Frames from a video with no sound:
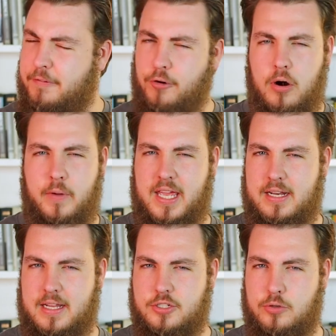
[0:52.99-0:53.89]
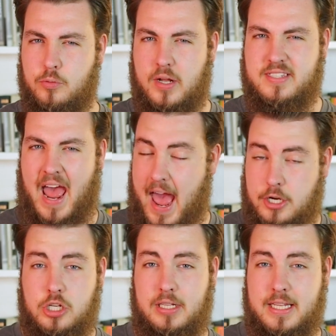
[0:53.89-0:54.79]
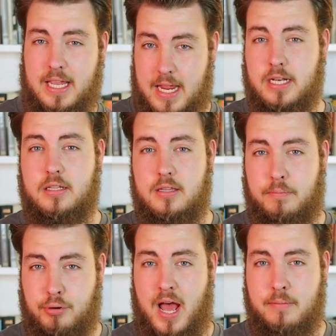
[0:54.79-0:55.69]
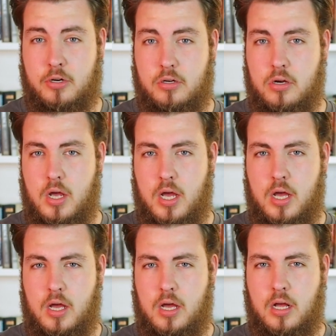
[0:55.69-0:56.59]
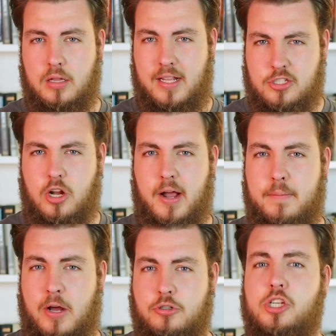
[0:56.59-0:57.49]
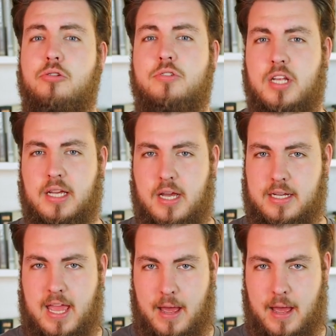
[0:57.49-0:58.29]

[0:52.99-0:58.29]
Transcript: before we get into what's actually in the primer, let's talk about choosing a